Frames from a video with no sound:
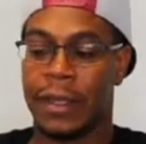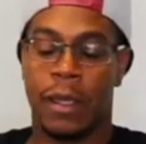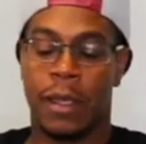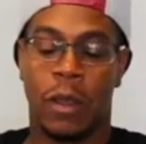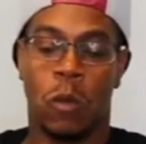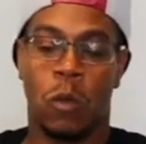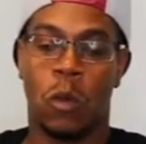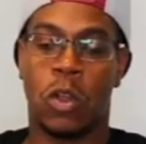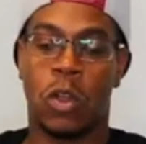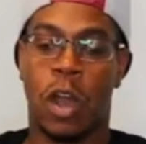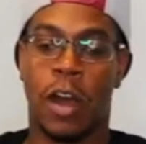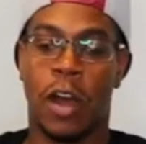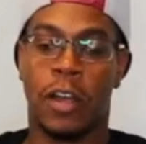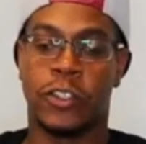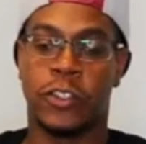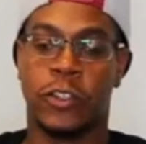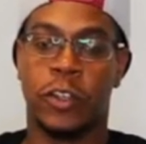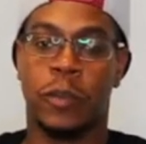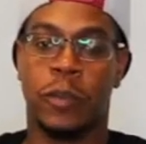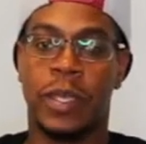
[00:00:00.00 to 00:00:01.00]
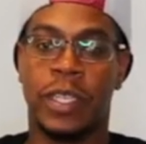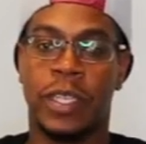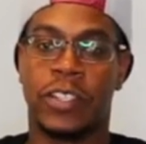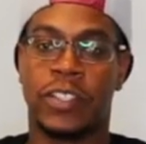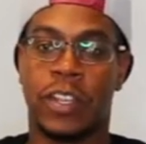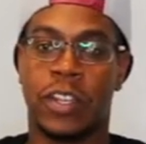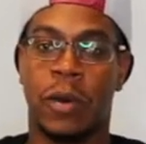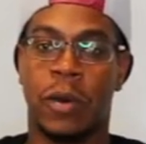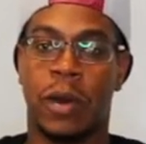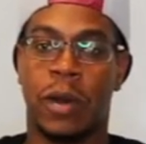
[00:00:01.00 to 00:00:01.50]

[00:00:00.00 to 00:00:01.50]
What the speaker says: will cause you to be so